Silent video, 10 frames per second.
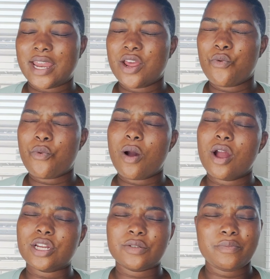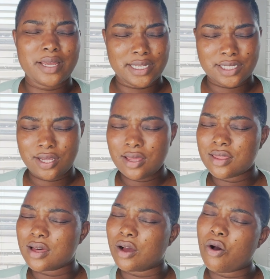and it worked me to
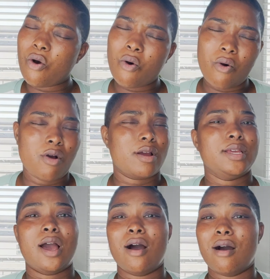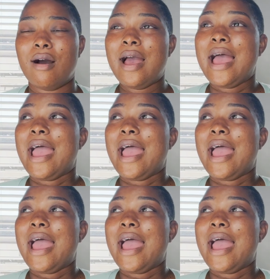the core, y'all.